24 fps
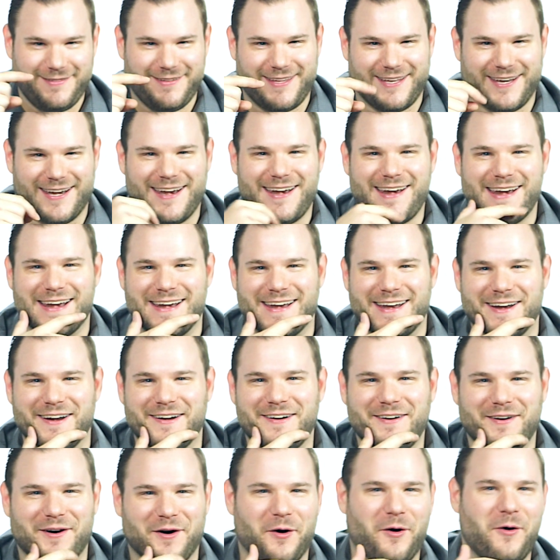Get it in
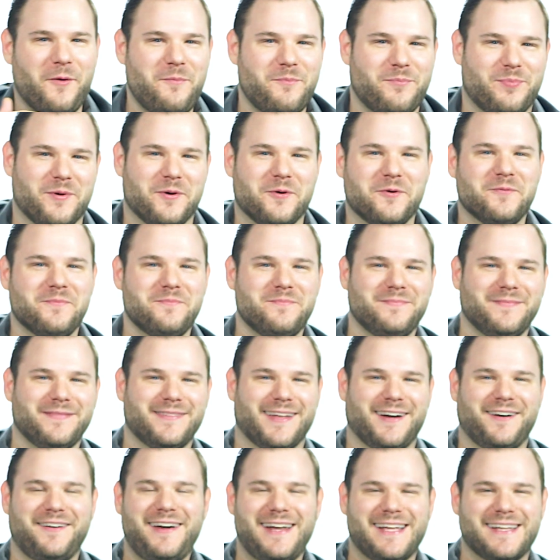here. Oh, boom.
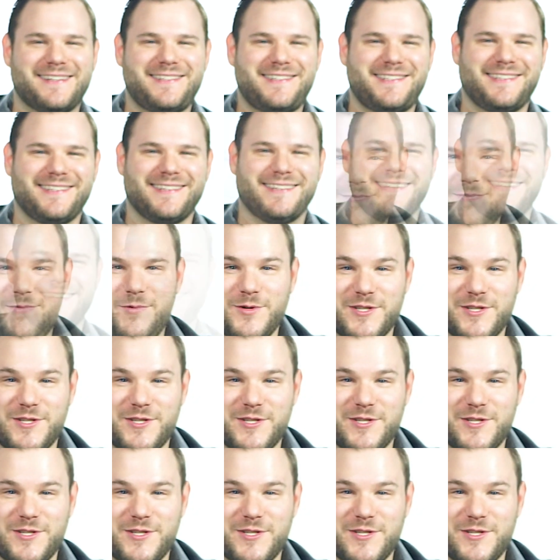There it is.